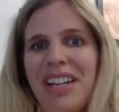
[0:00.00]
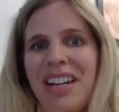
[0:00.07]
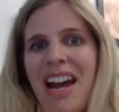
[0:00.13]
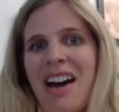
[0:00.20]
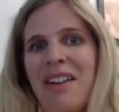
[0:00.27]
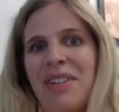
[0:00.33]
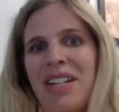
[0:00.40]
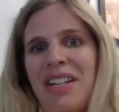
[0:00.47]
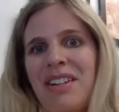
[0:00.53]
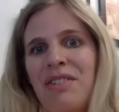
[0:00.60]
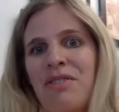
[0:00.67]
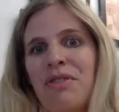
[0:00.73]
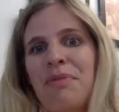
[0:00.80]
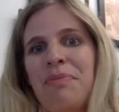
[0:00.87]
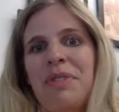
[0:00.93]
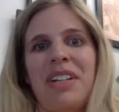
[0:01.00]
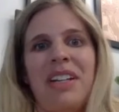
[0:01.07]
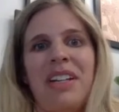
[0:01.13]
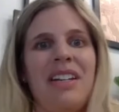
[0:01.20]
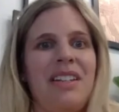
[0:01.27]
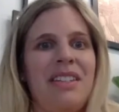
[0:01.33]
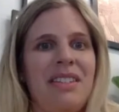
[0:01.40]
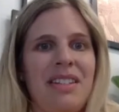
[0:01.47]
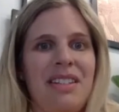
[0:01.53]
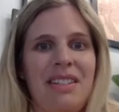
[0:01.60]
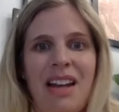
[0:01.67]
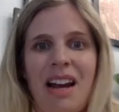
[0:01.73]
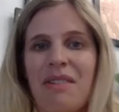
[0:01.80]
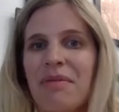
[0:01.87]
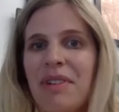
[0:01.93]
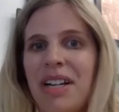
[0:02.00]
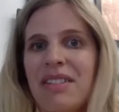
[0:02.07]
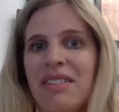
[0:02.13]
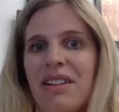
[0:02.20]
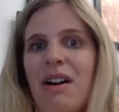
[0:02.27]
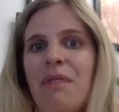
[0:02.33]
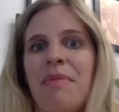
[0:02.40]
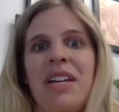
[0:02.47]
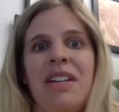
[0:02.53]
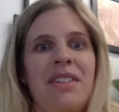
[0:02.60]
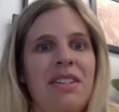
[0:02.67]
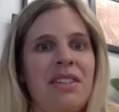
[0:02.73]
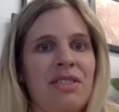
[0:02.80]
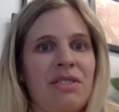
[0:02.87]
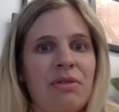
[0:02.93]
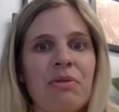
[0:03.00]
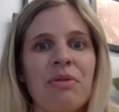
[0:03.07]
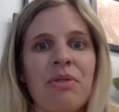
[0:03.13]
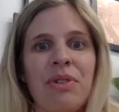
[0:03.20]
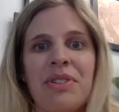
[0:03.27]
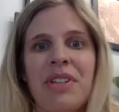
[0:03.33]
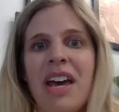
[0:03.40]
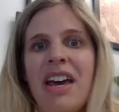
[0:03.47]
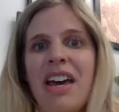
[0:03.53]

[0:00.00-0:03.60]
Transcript: in having groups like Innocence at Risk come into schools